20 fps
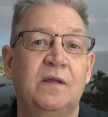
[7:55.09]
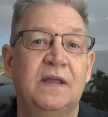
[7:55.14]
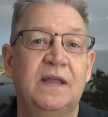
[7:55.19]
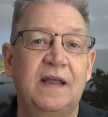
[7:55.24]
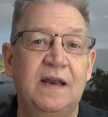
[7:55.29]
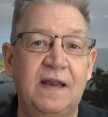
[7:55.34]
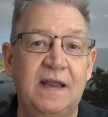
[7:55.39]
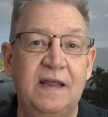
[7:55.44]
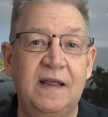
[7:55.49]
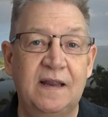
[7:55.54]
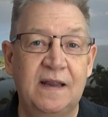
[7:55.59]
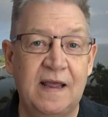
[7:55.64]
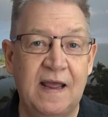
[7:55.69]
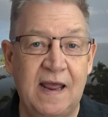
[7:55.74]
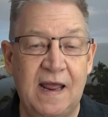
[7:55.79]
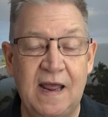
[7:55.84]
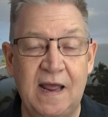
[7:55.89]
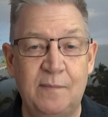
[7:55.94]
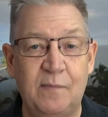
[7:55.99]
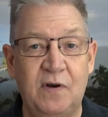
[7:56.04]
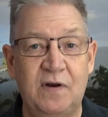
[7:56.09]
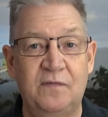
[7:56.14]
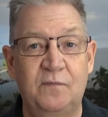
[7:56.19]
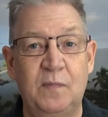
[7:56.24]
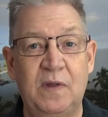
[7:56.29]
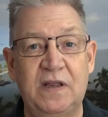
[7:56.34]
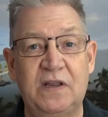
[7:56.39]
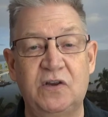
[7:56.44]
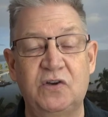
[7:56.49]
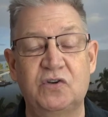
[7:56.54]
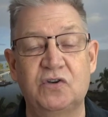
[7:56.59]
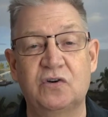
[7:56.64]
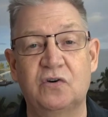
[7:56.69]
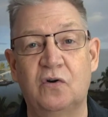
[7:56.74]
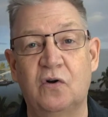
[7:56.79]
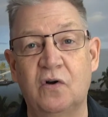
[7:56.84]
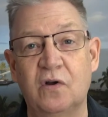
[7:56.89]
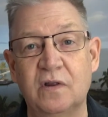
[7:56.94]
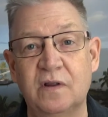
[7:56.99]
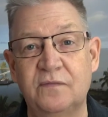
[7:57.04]
getting in the habit of making
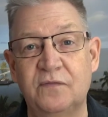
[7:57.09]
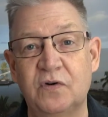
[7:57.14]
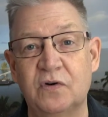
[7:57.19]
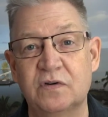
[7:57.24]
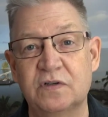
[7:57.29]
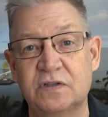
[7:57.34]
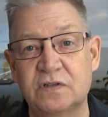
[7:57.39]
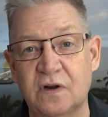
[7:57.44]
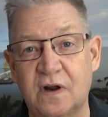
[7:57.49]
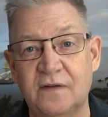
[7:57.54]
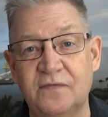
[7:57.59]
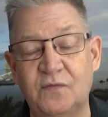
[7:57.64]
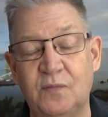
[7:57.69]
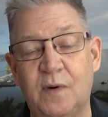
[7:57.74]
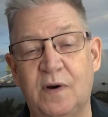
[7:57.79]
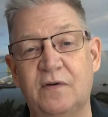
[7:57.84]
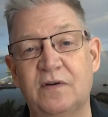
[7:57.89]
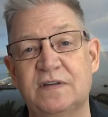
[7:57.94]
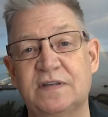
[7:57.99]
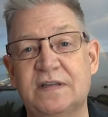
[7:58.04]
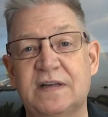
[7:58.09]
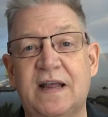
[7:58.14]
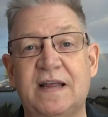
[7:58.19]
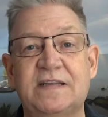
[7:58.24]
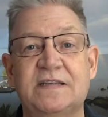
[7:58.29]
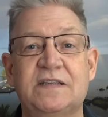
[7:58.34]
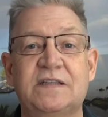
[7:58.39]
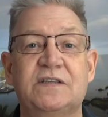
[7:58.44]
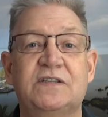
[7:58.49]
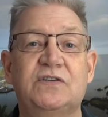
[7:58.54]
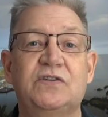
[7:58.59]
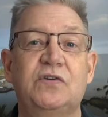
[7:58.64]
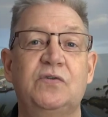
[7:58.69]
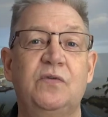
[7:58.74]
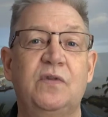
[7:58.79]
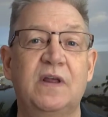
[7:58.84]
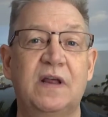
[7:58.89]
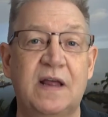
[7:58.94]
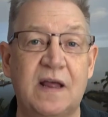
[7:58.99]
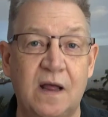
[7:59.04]
sure all of your software is licensed
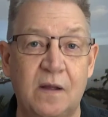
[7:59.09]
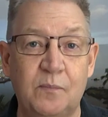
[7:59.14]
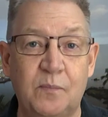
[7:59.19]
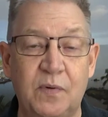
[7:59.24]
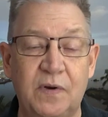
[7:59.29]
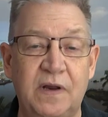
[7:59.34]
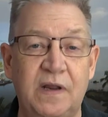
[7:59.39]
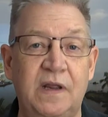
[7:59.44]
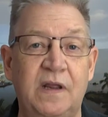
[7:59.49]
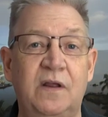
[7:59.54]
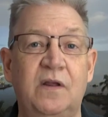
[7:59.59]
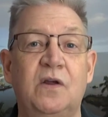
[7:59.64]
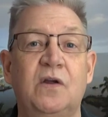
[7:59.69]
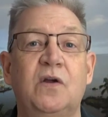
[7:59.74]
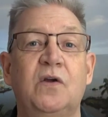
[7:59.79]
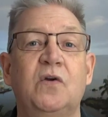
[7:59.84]
to the company